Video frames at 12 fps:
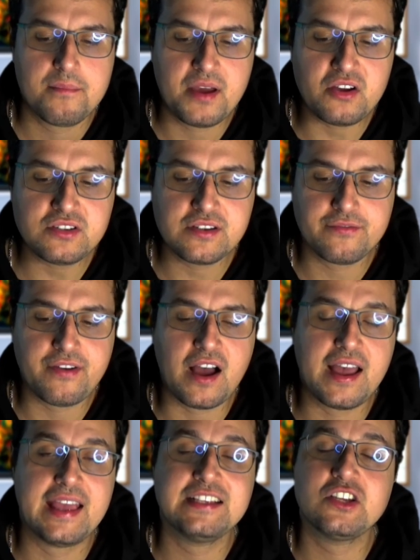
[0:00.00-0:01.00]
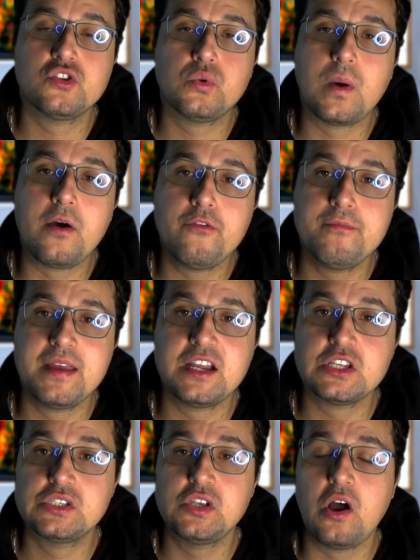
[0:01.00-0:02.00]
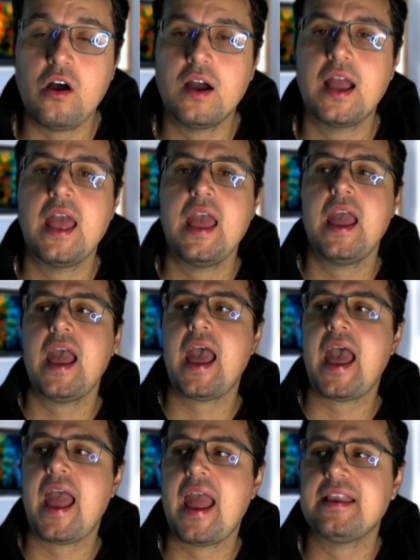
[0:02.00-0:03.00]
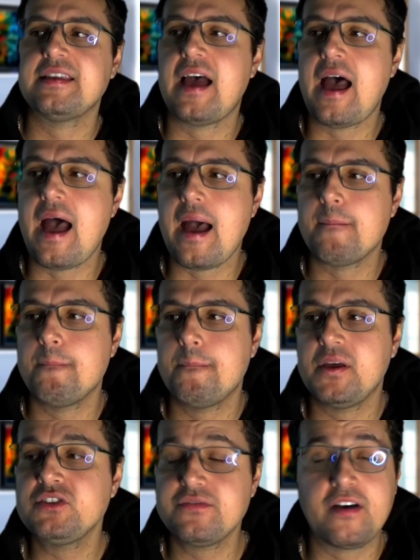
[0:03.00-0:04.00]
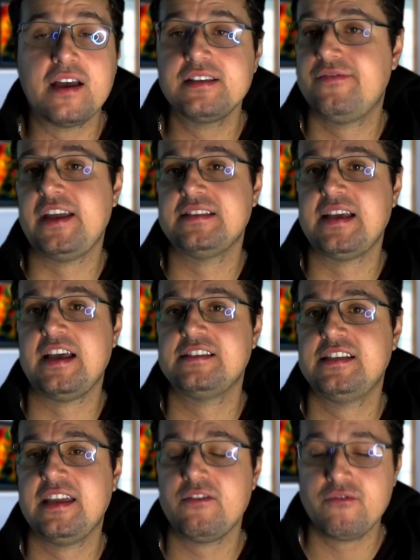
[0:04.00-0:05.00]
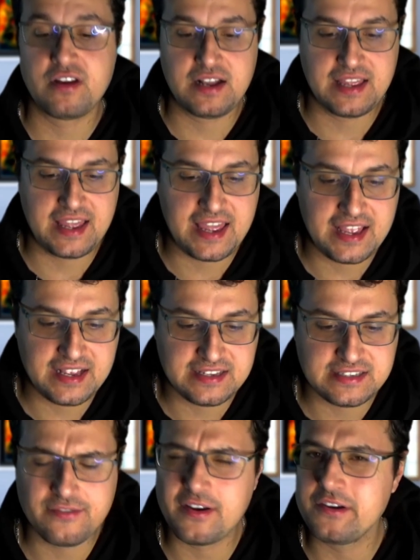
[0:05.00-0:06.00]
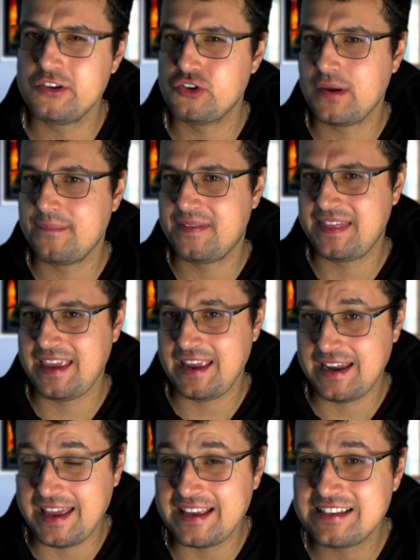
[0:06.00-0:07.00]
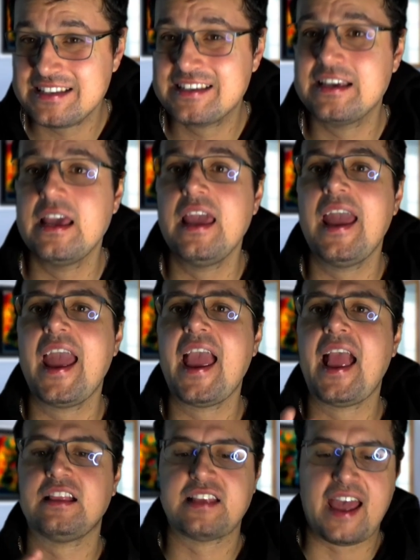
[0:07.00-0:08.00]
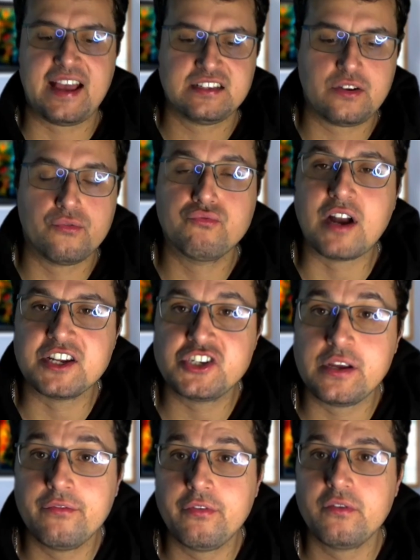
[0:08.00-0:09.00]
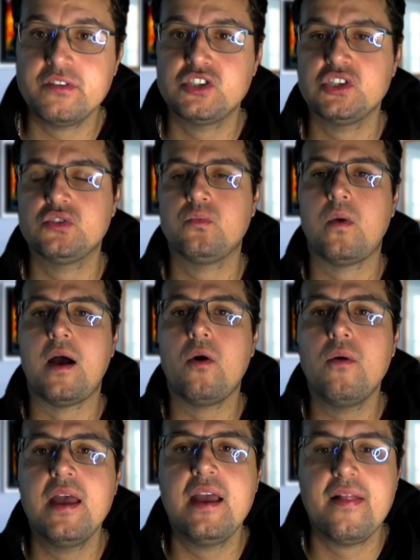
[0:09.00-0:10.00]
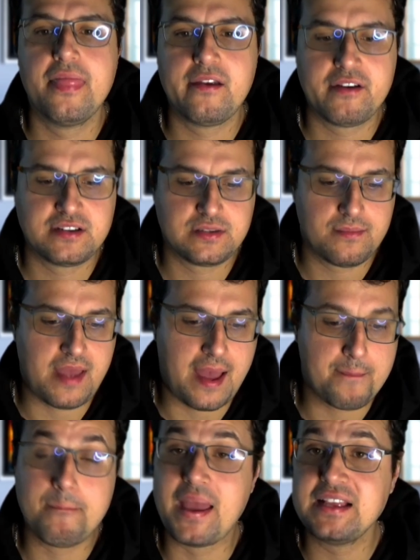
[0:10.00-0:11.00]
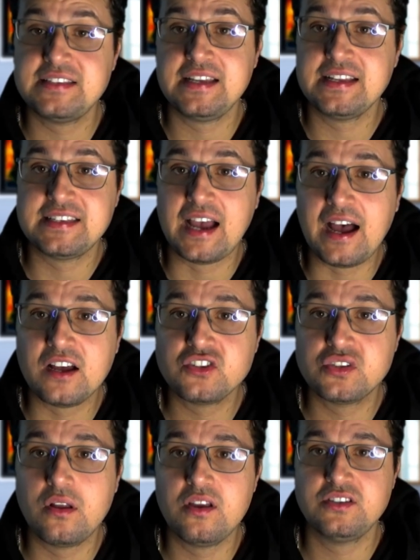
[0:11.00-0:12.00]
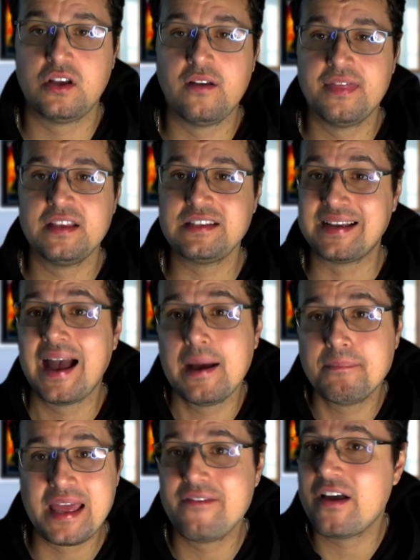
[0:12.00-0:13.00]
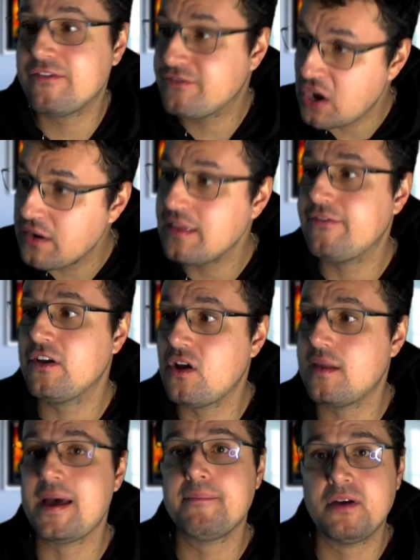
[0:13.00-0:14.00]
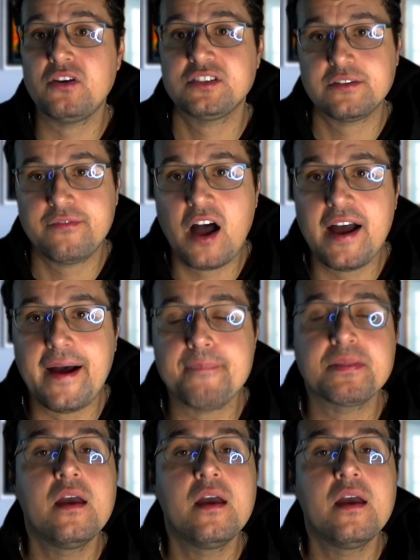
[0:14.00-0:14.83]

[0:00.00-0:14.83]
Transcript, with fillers: Pearls and Fire is a 12 minute song and um, Pearls of Fire is fantastic, it really is. It's very Dream Theater-esque. It has a Rush influence as well. There are some amazing guitar solos on this. I can't believe I've totally forgot about Pearls on Fire.